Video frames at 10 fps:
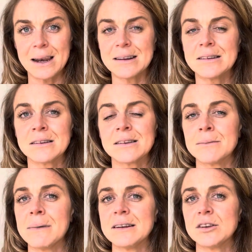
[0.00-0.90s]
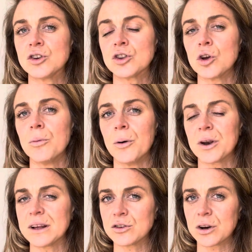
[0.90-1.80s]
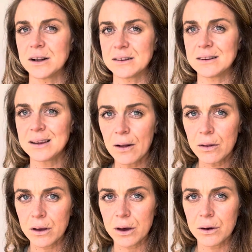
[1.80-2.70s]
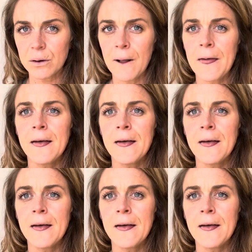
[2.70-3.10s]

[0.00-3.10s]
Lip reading: listen to the message that your body is trying to tell you,